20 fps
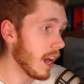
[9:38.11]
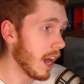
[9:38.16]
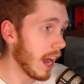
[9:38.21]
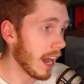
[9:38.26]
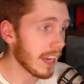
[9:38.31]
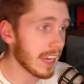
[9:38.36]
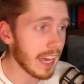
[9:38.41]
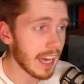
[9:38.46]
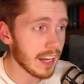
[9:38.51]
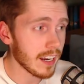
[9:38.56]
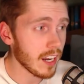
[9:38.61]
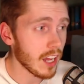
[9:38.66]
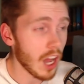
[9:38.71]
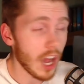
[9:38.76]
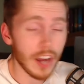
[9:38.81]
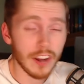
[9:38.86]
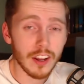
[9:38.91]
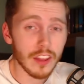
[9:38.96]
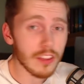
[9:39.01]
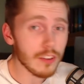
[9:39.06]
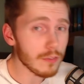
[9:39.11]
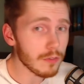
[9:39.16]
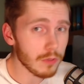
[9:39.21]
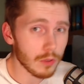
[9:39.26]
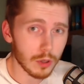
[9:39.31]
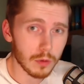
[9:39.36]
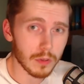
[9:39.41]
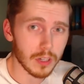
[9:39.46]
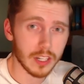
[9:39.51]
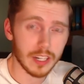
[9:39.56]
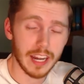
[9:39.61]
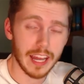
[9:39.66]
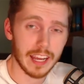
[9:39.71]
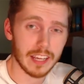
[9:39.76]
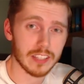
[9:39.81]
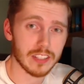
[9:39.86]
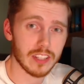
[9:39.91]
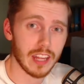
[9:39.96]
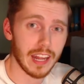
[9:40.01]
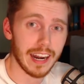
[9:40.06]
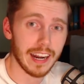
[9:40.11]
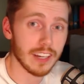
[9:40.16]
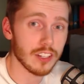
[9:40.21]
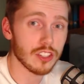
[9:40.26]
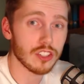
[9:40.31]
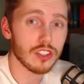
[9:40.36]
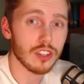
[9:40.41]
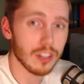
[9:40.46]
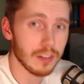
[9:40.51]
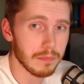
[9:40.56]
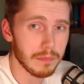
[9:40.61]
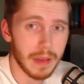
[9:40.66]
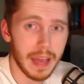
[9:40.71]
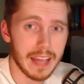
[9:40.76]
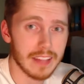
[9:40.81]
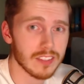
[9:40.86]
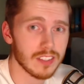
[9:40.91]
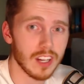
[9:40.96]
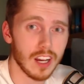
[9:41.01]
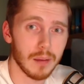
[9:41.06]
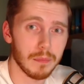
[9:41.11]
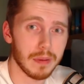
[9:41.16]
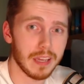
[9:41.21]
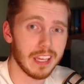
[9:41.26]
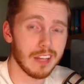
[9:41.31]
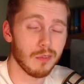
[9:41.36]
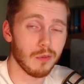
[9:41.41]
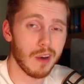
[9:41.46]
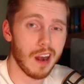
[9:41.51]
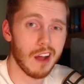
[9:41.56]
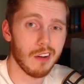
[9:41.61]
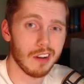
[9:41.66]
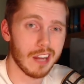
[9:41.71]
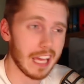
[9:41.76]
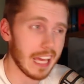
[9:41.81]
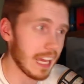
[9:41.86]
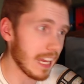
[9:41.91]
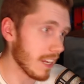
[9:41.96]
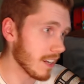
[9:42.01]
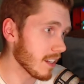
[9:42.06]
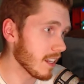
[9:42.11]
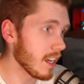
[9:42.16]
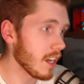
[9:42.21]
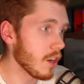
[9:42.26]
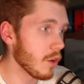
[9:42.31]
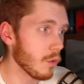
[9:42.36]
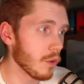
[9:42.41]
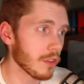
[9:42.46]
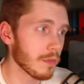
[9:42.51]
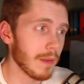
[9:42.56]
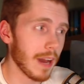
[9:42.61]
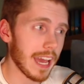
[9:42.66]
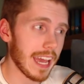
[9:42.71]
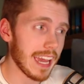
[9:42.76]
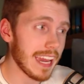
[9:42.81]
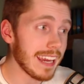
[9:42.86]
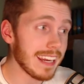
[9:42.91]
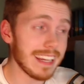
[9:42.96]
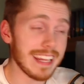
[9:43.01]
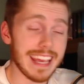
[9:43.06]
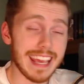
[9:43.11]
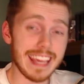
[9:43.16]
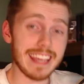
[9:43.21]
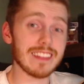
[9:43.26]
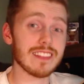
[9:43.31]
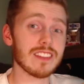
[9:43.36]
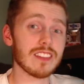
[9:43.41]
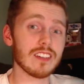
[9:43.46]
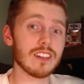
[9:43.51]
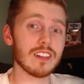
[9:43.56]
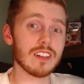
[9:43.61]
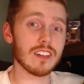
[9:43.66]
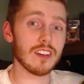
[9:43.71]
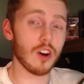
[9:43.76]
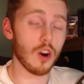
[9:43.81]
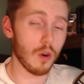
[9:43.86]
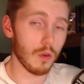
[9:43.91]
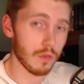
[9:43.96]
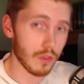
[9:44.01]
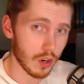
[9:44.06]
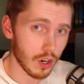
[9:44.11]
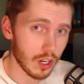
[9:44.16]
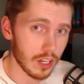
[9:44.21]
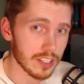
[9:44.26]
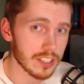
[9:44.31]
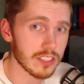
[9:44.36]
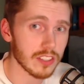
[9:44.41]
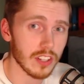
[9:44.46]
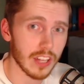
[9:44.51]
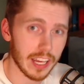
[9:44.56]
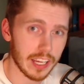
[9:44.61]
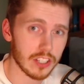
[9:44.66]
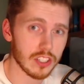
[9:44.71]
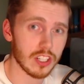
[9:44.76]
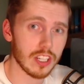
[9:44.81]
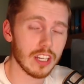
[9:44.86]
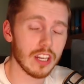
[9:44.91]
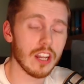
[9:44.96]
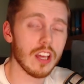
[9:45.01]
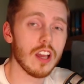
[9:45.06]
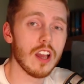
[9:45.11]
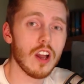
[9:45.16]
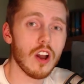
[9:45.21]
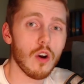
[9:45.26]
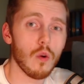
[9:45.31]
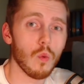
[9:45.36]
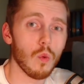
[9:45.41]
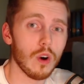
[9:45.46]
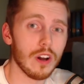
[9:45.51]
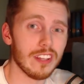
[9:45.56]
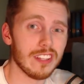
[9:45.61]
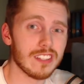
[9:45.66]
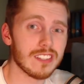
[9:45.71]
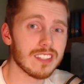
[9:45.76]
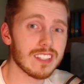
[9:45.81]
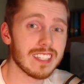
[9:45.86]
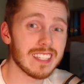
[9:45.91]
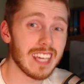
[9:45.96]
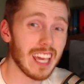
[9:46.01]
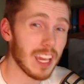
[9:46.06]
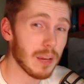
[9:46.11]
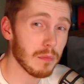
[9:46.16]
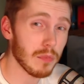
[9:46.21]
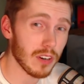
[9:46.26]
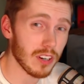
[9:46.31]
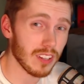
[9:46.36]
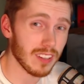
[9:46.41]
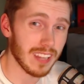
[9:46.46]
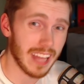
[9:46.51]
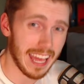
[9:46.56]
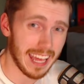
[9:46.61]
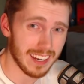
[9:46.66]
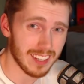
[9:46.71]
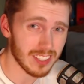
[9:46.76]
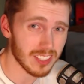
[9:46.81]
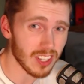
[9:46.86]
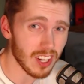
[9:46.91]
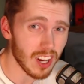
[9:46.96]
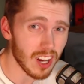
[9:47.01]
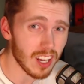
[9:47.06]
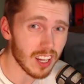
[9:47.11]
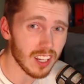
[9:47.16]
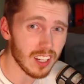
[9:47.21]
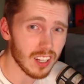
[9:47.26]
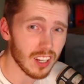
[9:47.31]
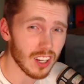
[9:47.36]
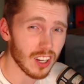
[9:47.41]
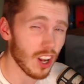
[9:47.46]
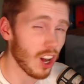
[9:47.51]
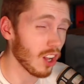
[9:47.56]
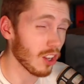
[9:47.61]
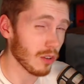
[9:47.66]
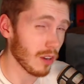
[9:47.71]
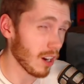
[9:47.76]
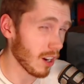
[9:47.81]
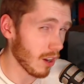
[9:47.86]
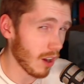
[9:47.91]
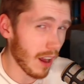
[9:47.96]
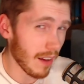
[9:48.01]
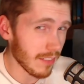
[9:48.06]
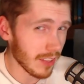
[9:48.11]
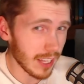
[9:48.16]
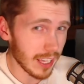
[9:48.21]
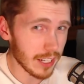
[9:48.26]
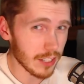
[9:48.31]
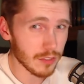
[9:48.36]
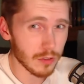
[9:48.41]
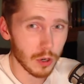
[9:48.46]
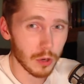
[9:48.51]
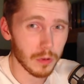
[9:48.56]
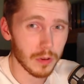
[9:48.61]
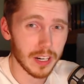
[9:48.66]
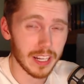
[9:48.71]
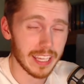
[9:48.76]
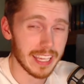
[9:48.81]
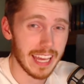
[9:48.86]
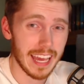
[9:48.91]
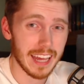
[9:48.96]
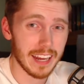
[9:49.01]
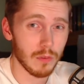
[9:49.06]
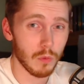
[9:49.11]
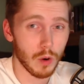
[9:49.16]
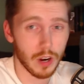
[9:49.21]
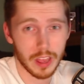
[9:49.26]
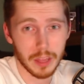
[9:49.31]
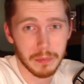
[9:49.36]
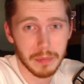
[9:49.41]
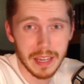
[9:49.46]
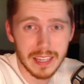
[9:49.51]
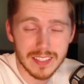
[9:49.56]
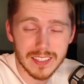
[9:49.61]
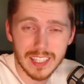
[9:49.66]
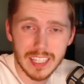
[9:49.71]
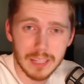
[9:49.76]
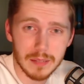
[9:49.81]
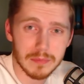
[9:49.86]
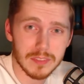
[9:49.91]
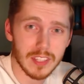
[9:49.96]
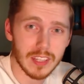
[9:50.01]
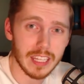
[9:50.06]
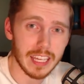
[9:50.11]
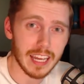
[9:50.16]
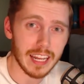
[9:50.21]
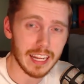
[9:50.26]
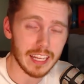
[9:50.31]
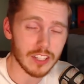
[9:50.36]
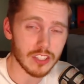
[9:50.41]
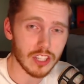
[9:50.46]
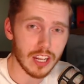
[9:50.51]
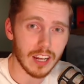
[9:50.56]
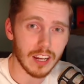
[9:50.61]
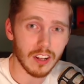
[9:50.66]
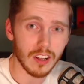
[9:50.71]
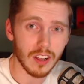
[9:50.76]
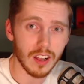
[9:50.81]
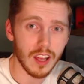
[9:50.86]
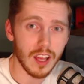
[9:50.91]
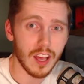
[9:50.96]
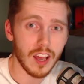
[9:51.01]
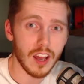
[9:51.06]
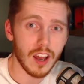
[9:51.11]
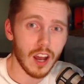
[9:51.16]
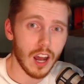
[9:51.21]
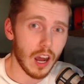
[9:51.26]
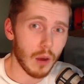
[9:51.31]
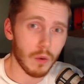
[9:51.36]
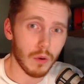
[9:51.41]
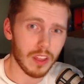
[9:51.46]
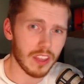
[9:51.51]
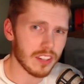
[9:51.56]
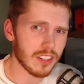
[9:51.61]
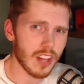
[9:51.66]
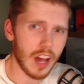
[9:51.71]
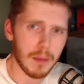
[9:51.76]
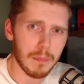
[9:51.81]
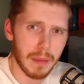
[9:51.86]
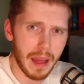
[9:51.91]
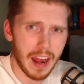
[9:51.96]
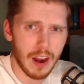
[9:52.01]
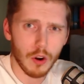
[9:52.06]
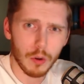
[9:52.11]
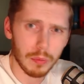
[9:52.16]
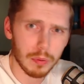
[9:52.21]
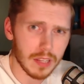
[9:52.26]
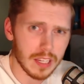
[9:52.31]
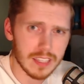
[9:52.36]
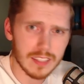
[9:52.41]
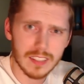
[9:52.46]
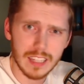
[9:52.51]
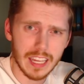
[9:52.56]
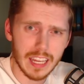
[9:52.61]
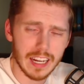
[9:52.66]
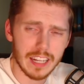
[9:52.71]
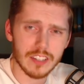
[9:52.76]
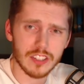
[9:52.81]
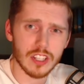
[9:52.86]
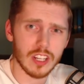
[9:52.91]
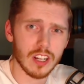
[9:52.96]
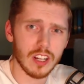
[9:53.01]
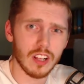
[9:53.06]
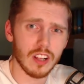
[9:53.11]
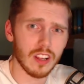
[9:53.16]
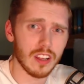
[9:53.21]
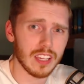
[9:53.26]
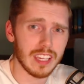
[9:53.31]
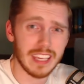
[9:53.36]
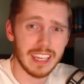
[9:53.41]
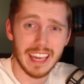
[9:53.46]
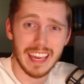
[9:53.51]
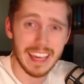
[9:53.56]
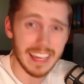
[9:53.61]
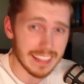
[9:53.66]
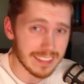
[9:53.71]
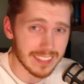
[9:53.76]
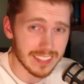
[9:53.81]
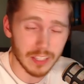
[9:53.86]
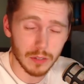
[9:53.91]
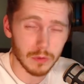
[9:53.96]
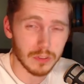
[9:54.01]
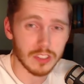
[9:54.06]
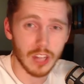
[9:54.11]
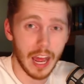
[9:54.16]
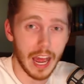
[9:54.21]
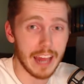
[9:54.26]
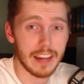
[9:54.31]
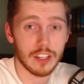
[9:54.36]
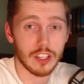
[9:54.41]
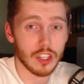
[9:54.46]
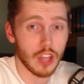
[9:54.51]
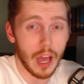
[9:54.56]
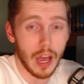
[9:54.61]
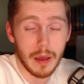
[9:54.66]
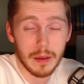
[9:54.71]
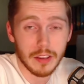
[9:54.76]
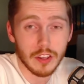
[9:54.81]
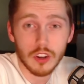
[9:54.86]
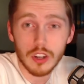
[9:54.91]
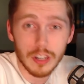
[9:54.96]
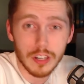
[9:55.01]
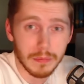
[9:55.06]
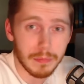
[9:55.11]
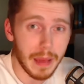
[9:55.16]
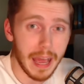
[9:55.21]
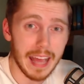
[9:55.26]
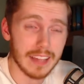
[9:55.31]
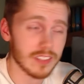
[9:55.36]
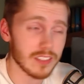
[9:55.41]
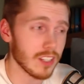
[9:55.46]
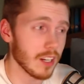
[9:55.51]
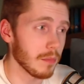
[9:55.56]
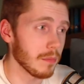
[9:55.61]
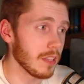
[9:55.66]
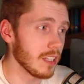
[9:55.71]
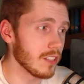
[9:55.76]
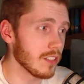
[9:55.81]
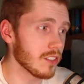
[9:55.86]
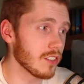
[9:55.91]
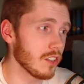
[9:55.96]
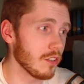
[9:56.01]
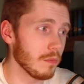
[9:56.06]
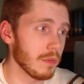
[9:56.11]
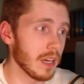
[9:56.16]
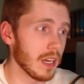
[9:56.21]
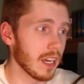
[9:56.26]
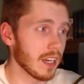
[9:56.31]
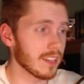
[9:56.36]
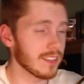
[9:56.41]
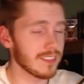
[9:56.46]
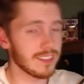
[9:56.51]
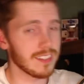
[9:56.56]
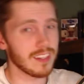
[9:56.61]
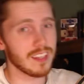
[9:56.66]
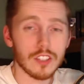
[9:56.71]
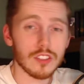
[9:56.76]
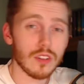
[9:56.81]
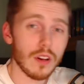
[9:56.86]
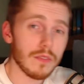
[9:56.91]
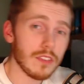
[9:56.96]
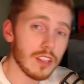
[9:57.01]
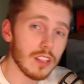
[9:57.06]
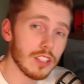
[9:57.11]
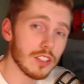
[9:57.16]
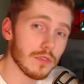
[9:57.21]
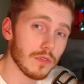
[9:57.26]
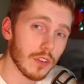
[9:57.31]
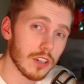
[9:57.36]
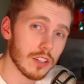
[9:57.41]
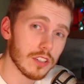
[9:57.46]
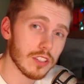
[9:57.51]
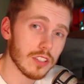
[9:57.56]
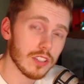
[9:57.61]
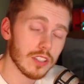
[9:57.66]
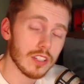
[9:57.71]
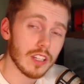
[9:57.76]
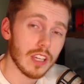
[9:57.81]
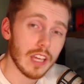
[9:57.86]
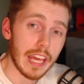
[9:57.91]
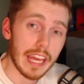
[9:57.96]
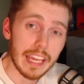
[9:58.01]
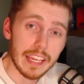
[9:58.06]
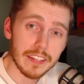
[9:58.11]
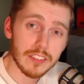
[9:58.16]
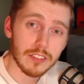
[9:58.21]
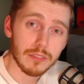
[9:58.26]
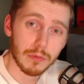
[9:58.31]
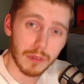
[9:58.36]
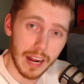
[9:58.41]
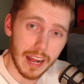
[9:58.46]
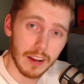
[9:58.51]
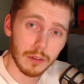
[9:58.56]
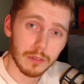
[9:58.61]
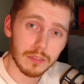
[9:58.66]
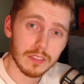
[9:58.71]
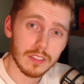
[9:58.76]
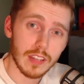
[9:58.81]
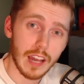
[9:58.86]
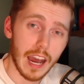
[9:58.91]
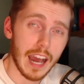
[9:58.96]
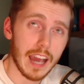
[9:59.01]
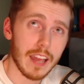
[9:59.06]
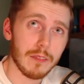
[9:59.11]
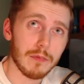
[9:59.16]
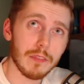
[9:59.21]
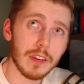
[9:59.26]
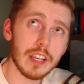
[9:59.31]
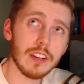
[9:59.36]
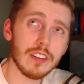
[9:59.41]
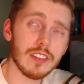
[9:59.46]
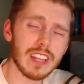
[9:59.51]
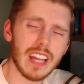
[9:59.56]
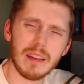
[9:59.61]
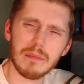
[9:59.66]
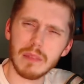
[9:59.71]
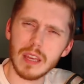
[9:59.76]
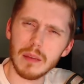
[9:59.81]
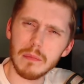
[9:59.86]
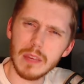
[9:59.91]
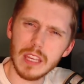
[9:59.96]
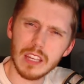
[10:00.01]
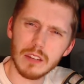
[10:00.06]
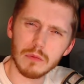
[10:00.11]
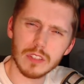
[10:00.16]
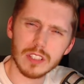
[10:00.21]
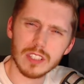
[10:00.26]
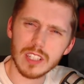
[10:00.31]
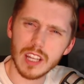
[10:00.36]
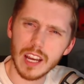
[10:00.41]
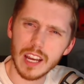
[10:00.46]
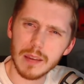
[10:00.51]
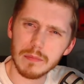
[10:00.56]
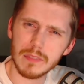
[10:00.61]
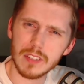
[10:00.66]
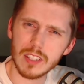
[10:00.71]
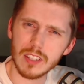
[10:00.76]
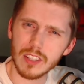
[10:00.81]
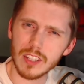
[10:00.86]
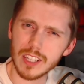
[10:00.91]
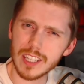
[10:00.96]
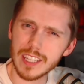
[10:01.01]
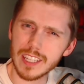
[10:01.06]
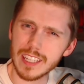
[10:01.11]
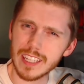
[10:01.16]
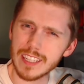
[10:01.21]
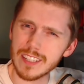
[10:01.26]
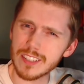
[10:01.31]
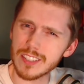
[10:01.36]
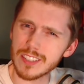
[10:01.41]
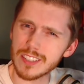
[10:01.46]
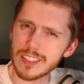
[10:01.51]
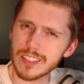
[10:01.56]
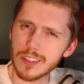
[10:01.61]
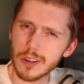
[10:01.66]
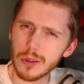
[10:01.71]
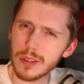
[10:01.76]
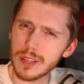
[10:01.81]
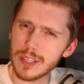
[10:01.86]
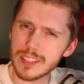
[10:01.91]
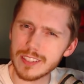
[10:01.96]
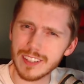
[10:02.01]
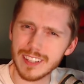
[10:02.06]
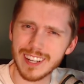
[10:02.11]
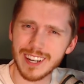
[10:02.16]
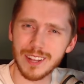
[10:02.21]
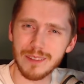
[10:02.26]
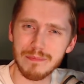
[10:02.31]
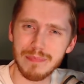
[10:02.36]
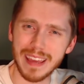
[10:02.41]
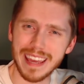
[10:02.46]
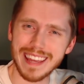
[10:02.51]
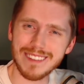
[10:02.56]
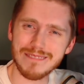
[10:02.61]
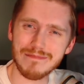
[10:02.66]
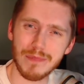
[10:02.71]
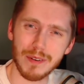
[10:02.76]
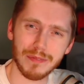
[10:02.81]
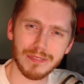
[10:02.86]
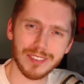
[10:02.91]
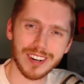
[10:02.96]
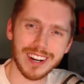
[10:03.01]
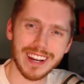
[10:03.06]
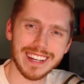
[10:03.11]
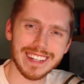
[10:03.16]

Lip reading: Again, another forward next that I just couldn't pass up in round 8 with my 88th overall selection was Gabriel Landisgog, Colorado Avalanche forward. Again, one of the best teams in the NHL, one of the top power plays in the NHL. He hits. I couldn't pass up these 2 picks. So after these first 8 rounds, I figured that maybe it was time to look into goalies a little bit before I